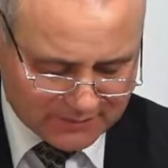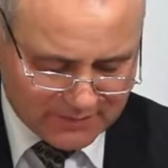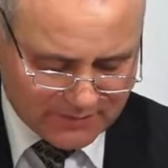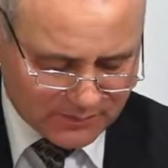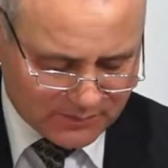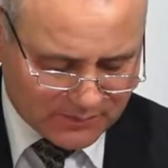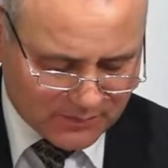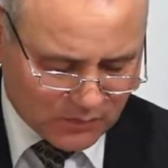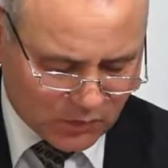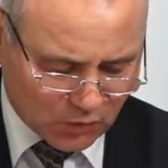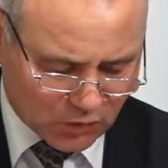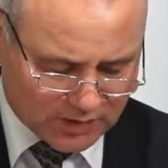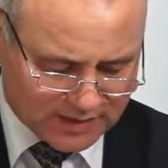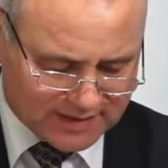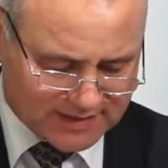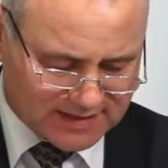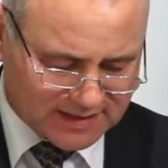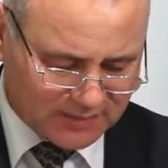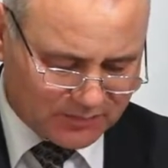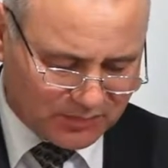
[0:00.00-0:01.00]
more
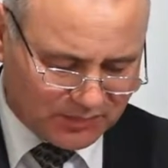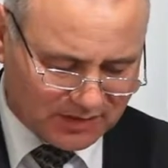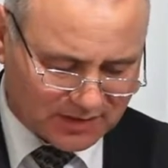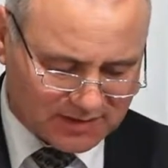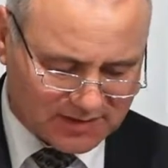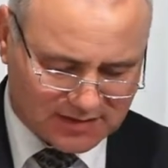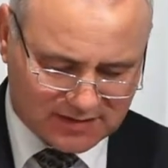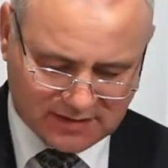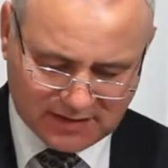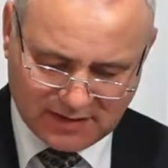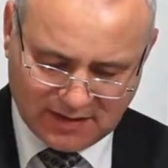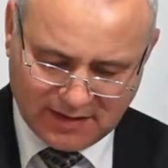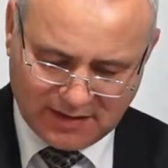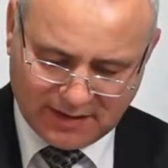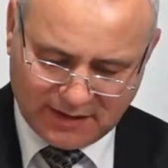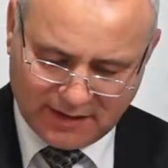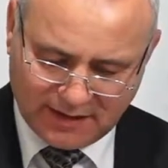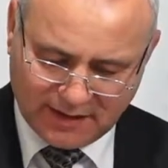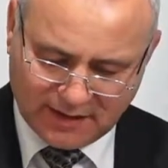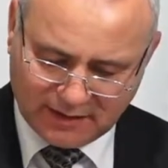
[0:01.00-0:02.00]
examples.
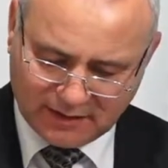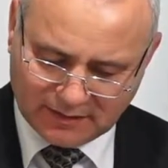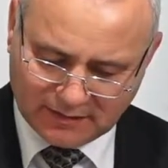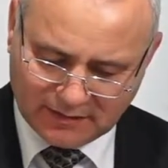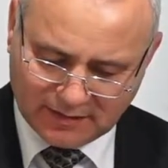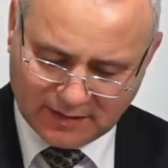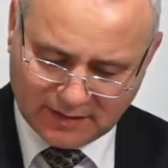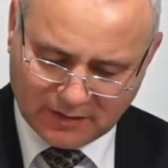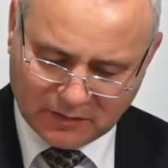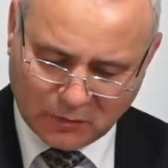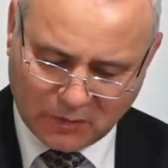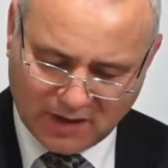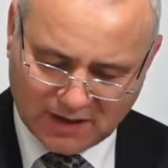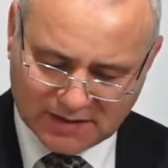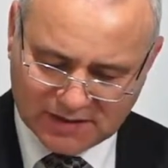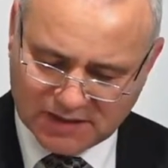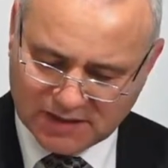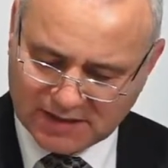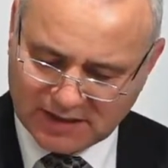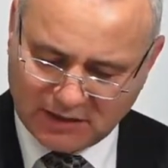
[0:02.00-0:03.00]
And uh, one
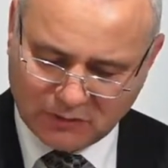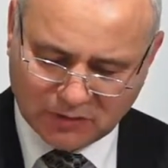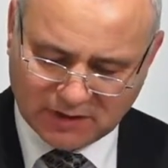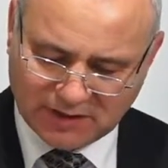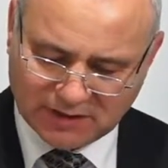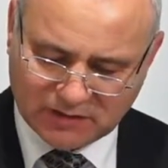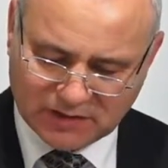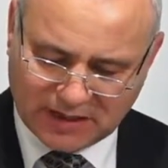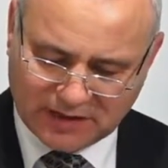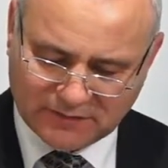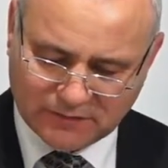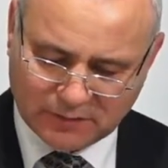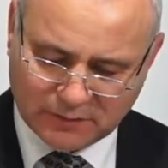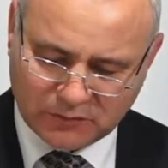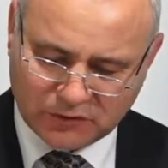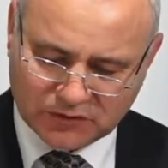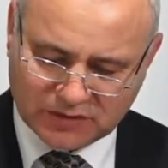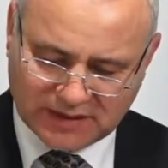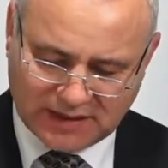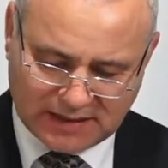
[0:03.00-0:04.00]
just I want to take from
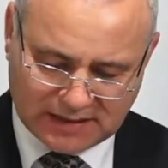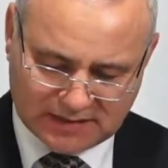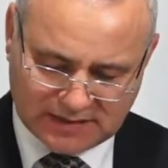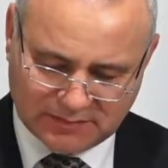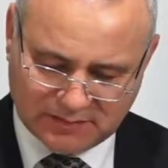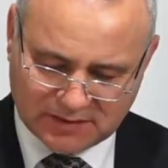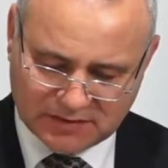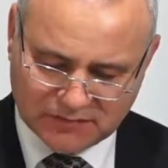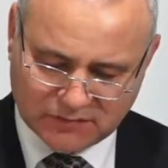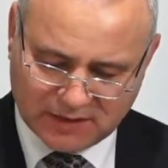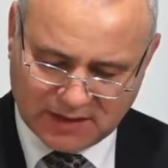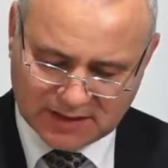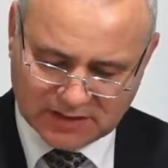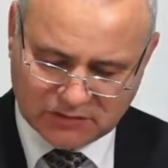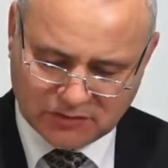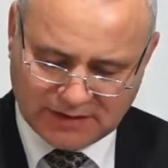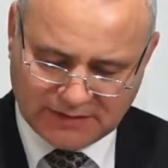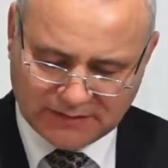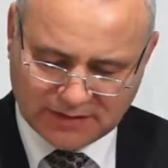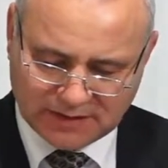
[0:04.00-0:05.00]
New Testament for us to
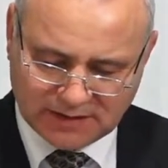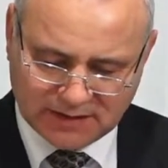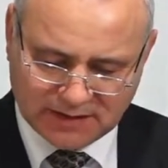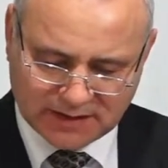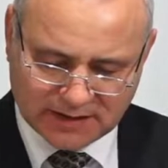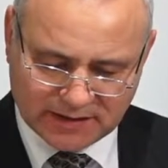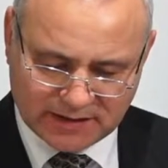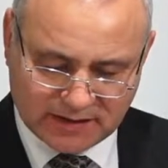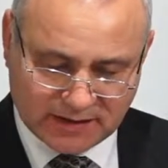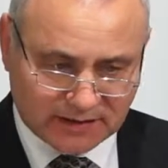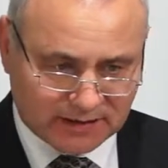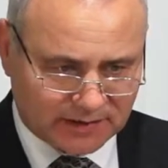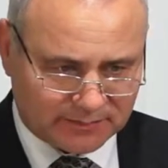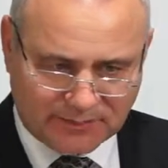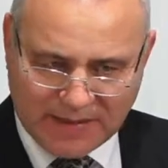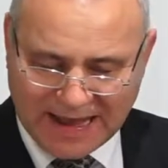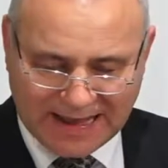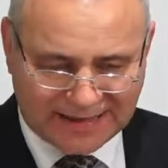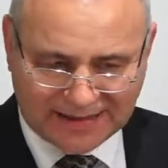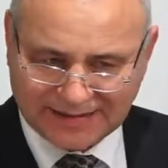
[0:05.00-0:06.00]
have a clear idea that
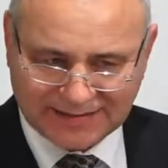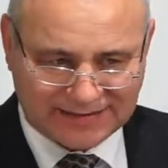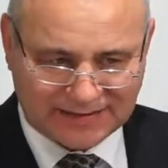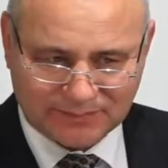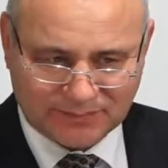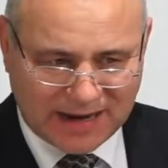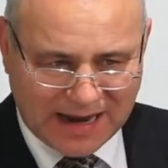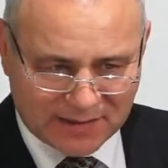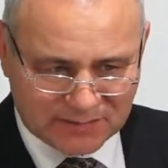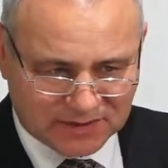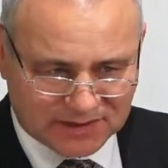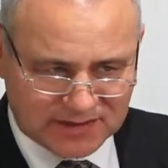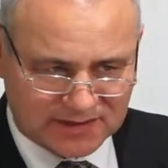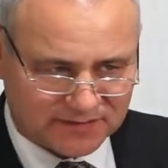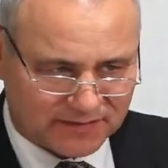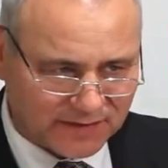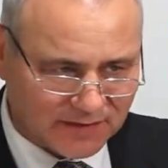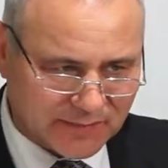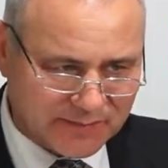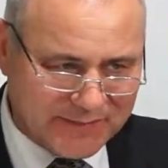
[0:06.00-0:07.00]
the Bible is
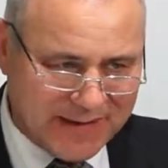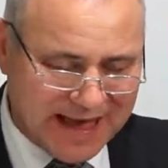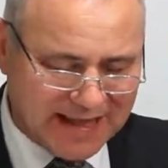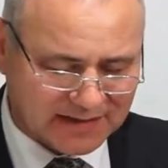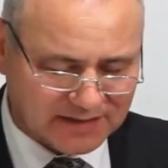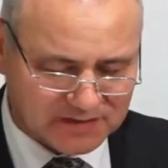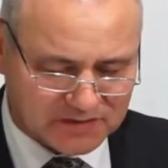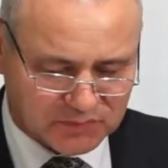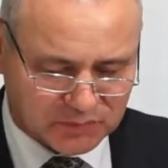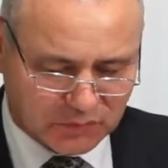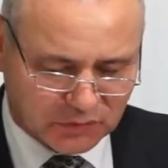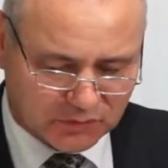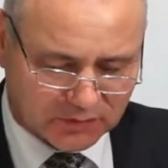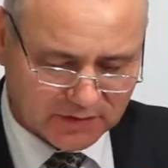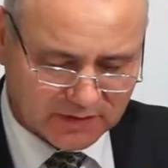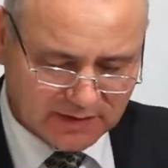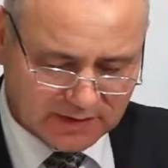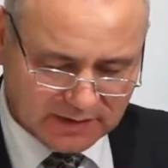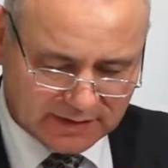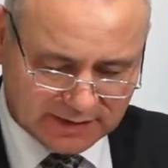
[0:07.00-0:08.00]
a very balanced book.
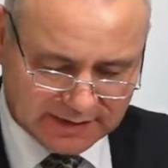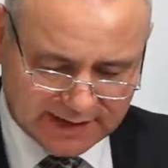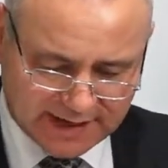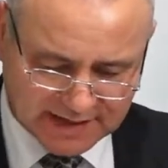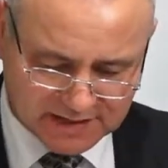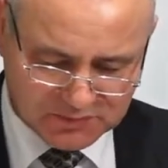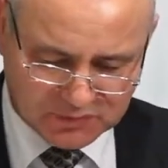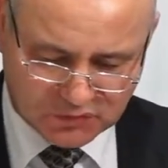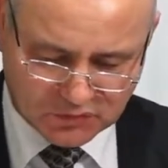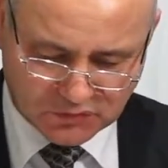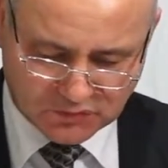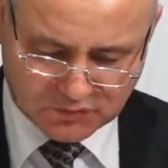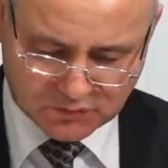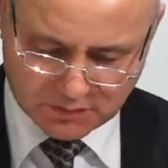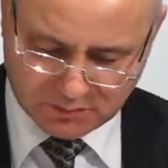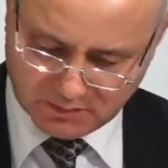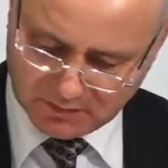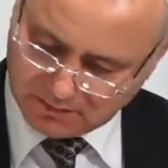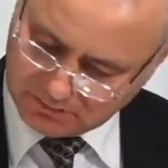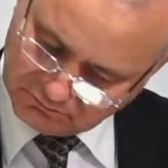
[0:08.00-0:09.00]
It has proof
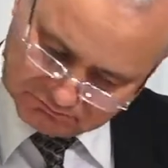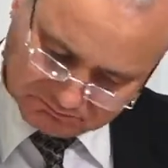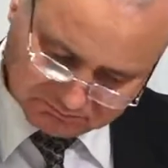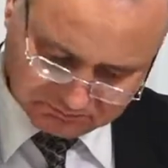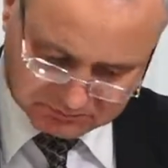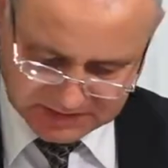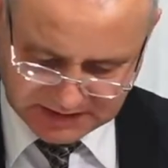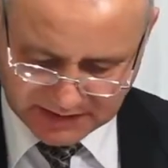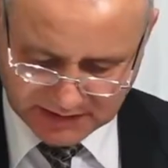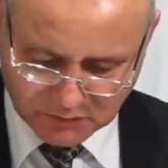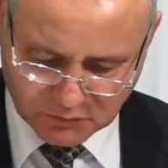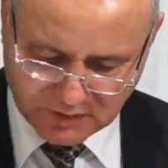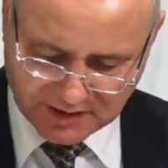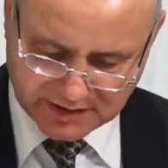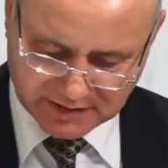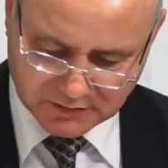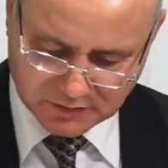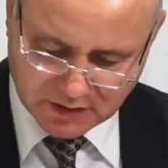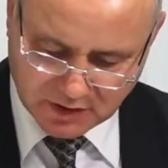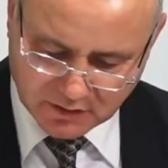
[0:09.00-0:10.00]
from either way
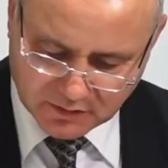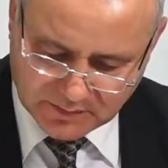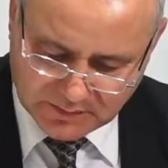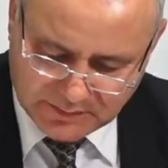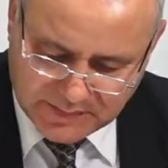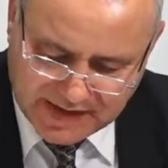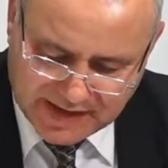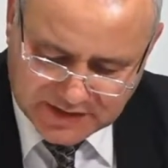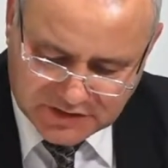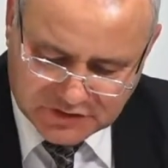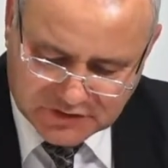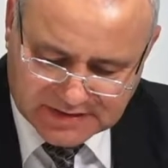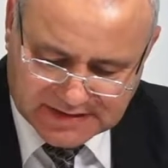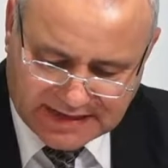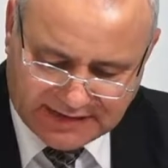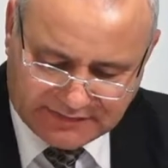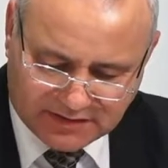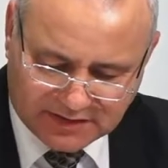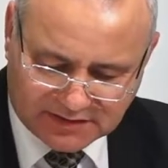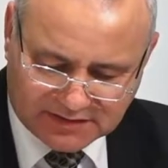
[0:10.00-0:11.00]
you go. Matthew
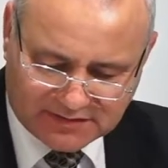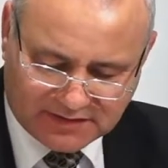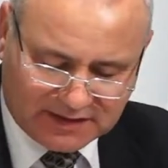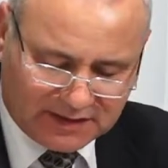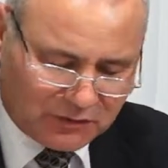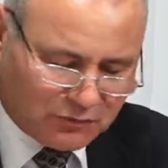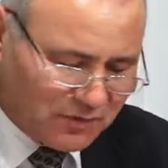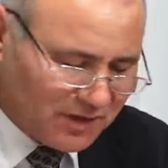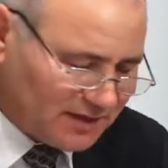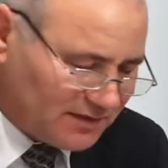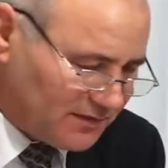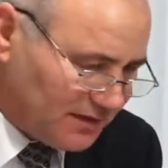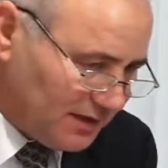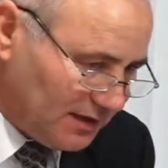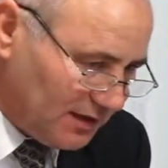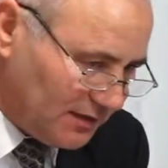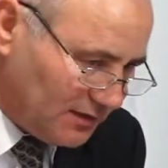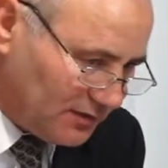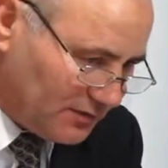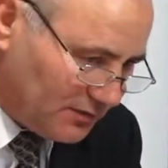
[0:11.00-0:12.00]
seven, twenty-one,
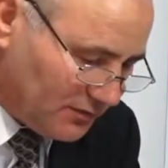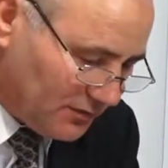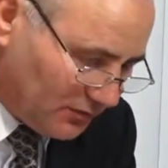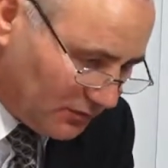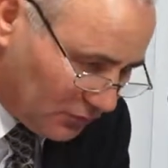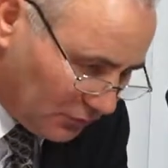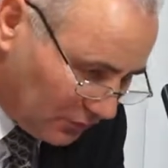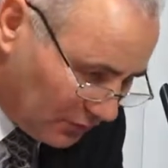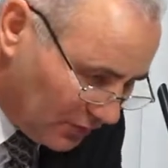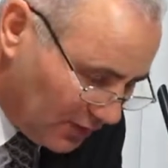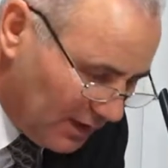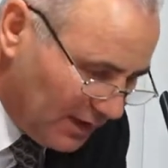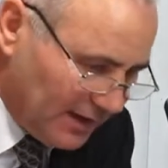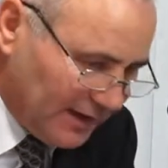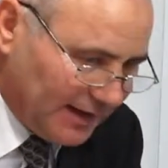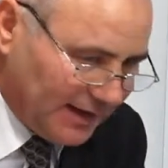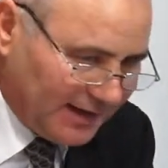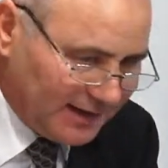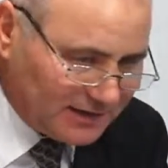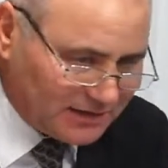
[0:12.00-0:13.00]
twenty-two,
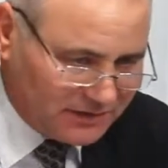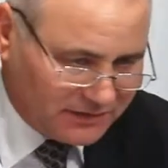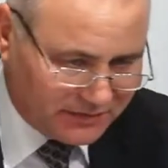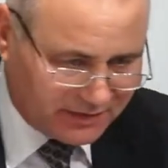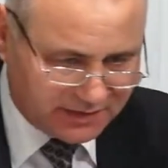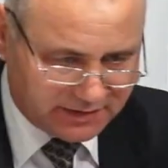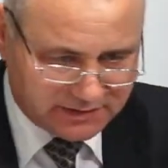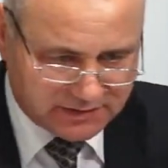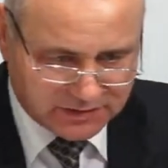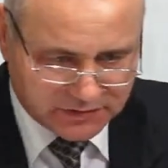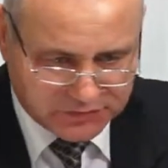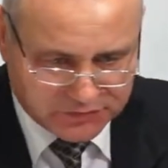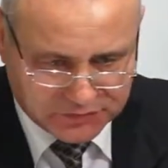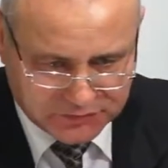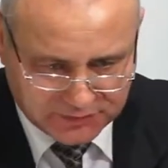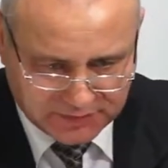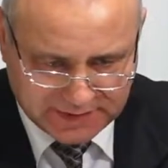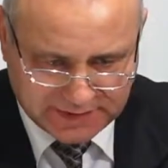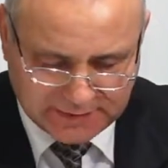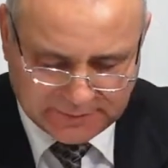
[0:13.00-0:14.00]
and
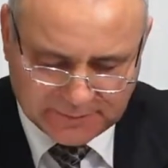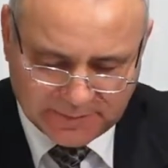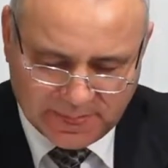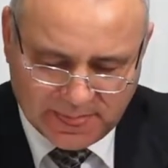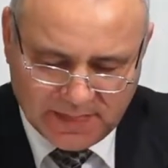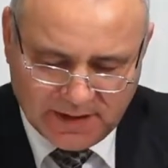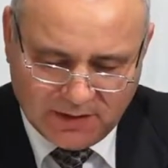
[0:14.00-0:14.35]
twenty-three.